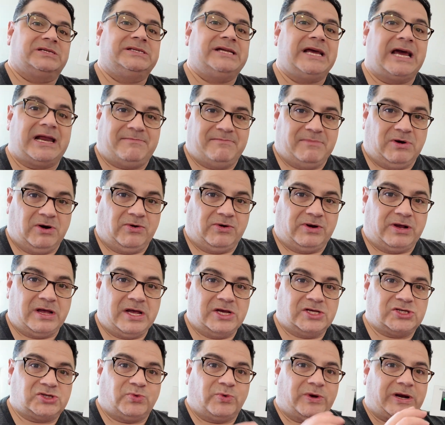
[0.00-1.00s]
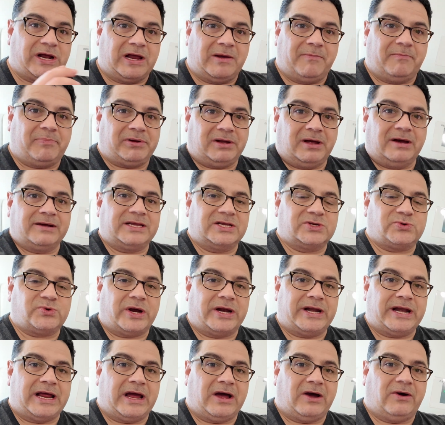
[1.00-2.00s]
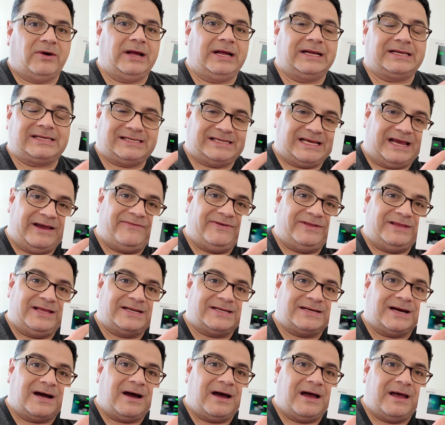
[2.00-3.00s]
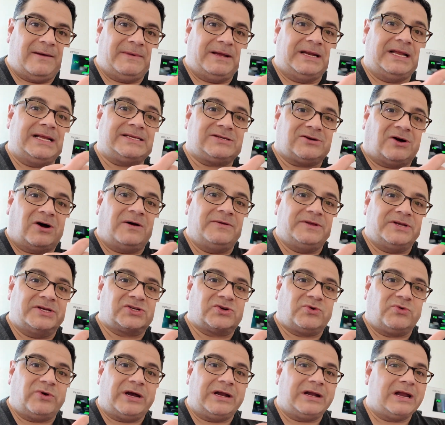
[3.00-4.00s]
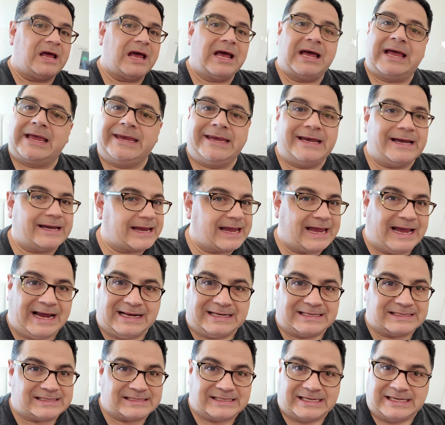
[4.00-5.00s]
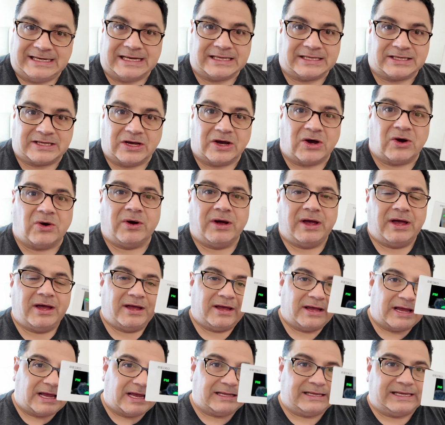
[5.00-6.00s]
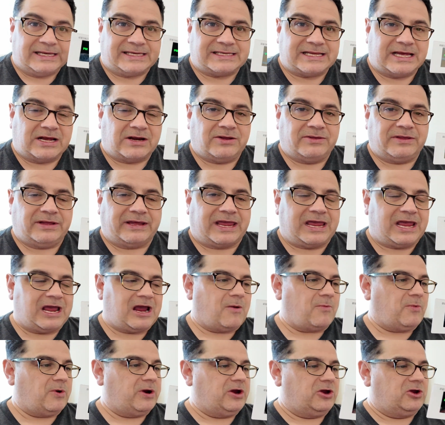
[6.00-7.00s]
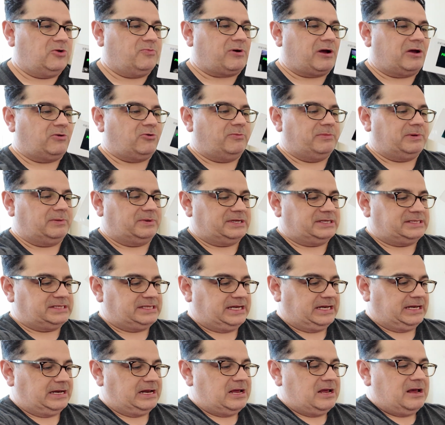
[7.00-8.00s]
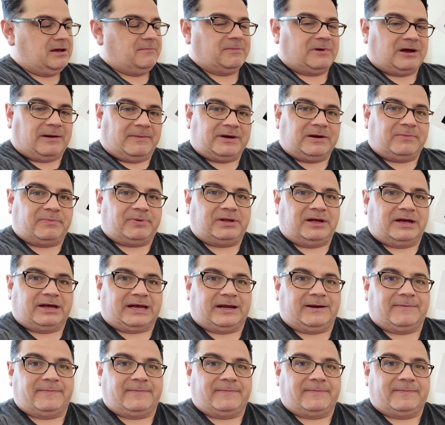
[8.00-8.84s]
dead mode. So when I unplug this right now, it's saving the time and it's on the screen. You can't see it though, at least not on the camera here. You probably won't be able to see it. I'm going to plug